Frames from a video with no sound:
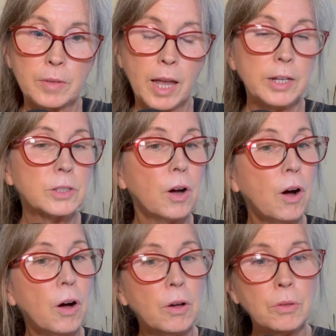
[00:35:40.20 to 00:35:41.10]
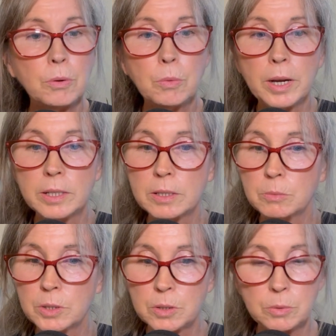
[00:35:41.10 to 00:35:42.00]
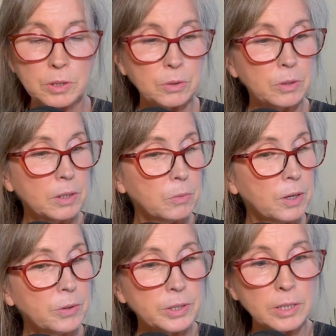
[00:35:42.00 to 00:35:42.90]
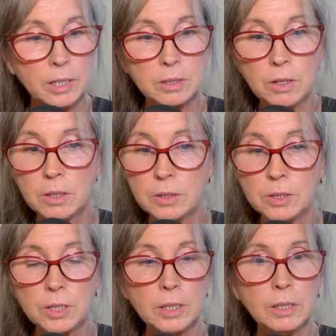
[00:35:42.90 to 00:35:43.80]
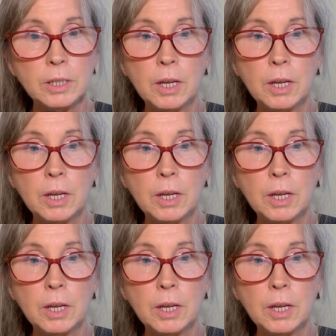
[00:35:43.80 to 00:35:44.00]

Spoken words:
And it's all the ways in which we're doing it, whether it's technology,